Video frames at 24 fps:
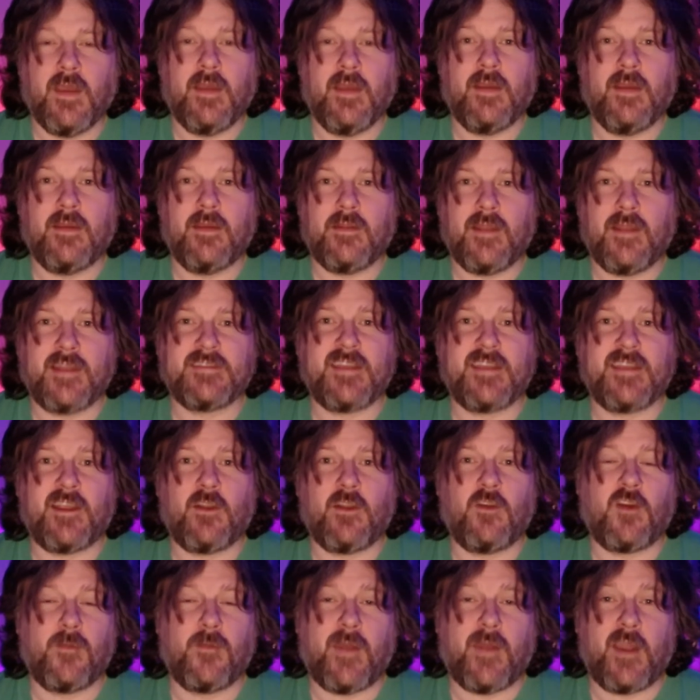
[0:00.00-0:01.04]
Let's take a
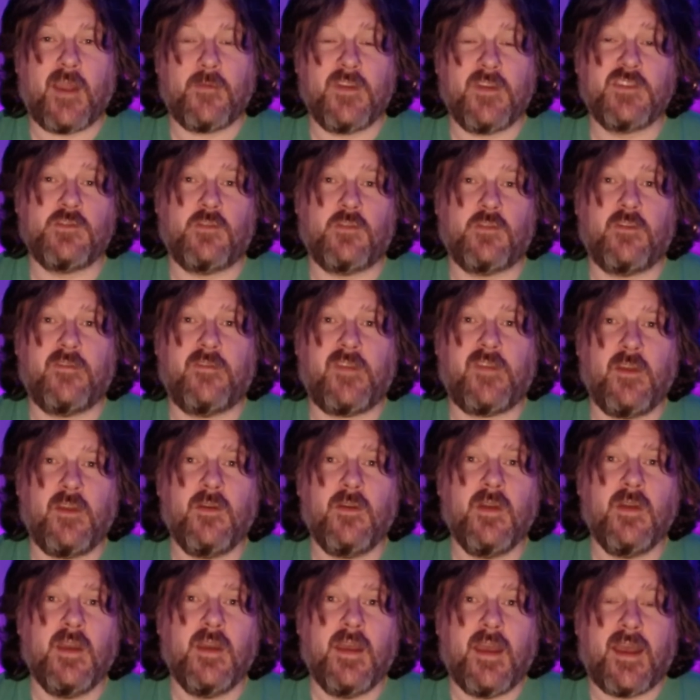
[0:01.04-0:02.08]
look at my original review
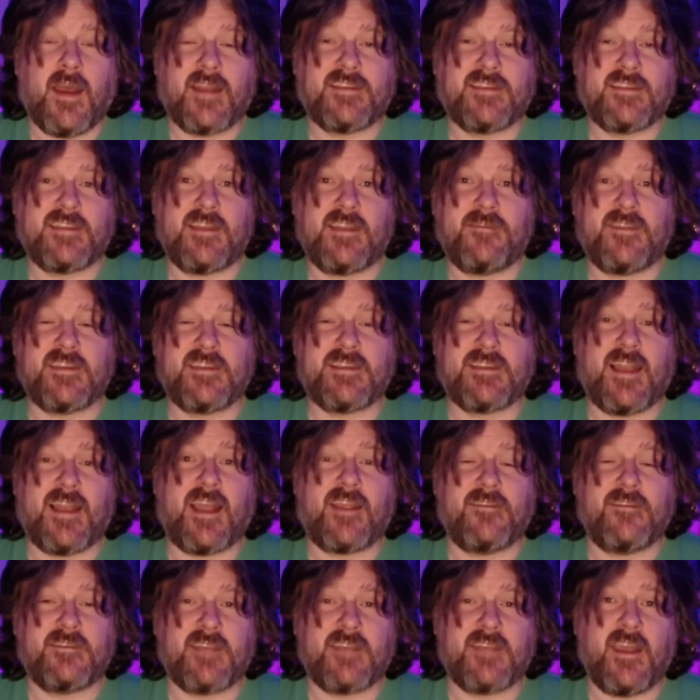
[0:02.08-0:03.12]
and see if this lack
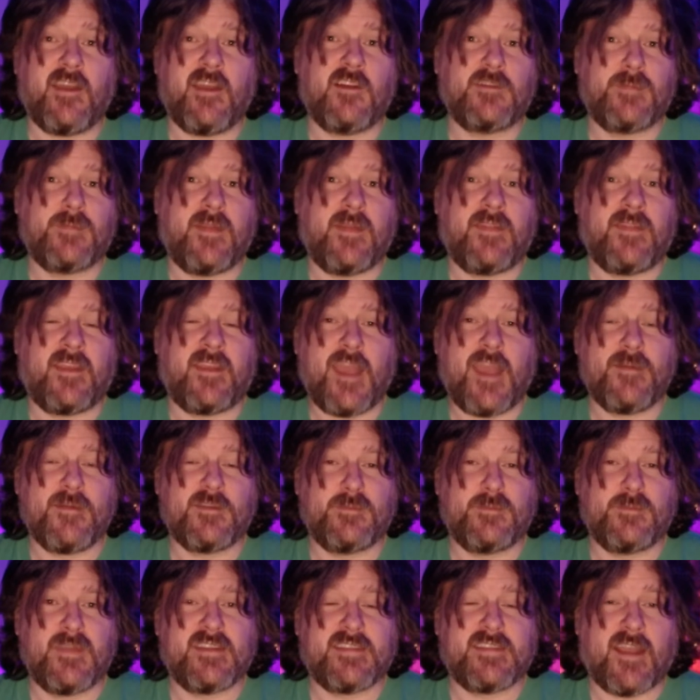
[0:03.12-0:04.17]
of sales meant that gamers
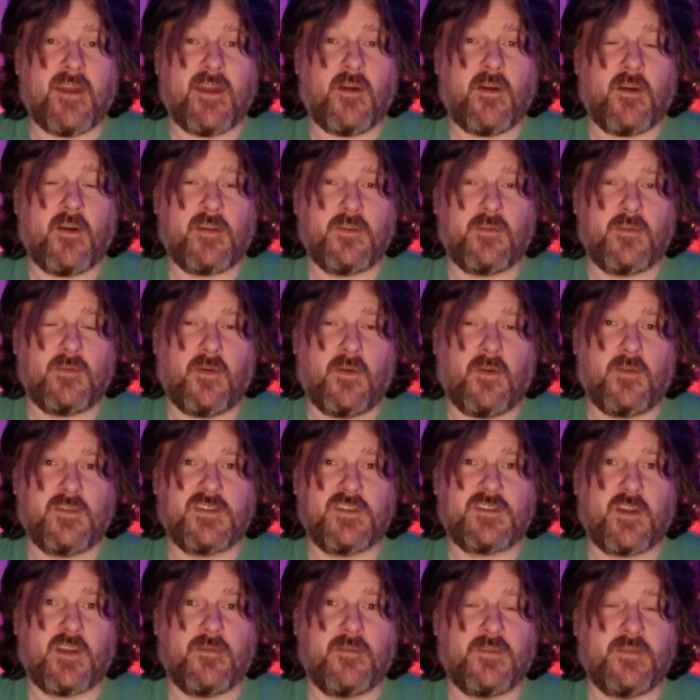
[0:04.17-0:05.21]
missed out on an
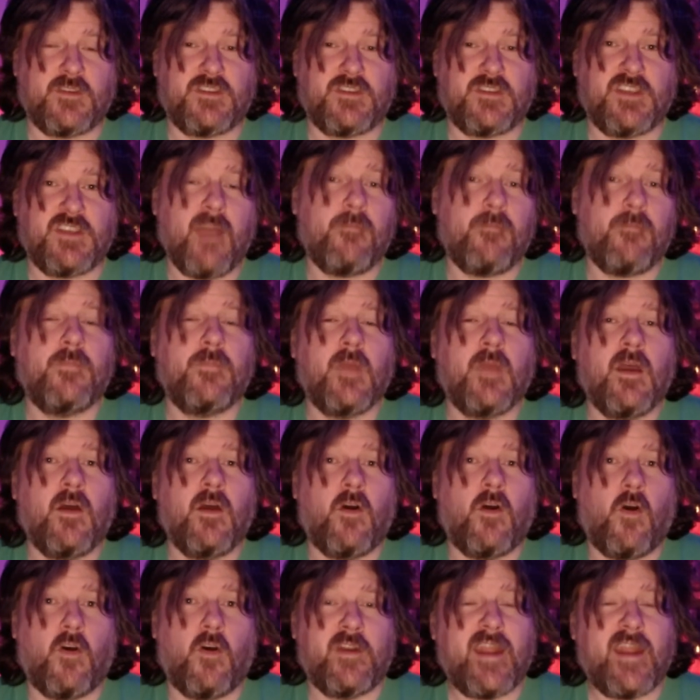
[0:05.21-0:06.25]
undiscovered gem,
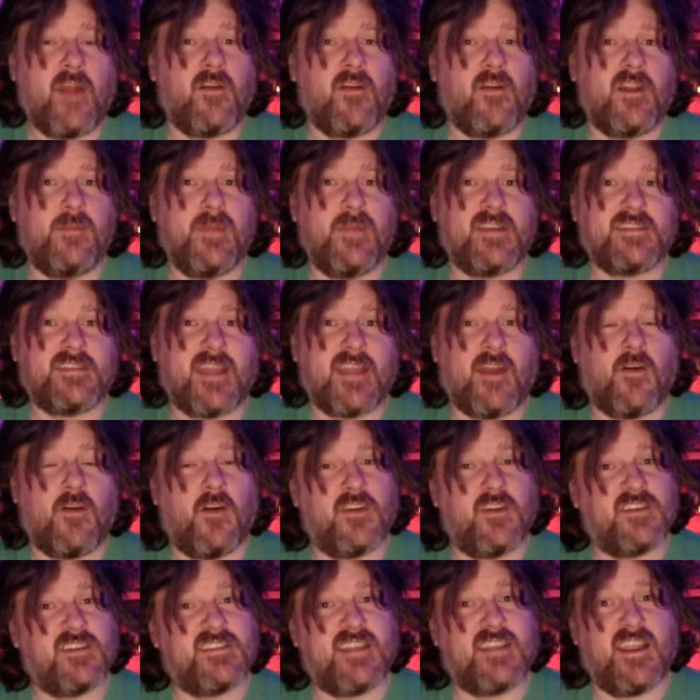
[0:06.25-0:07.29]
or narrowly missed out on
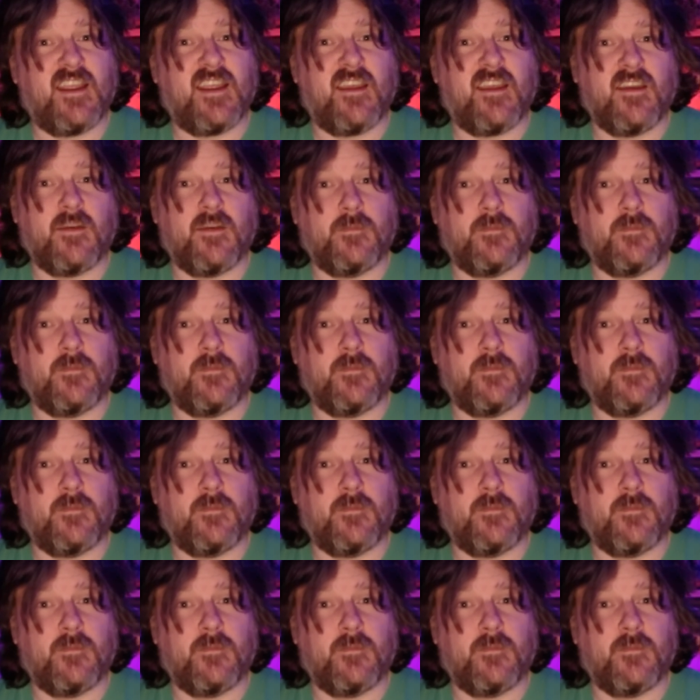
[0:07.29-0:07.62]
a stinker.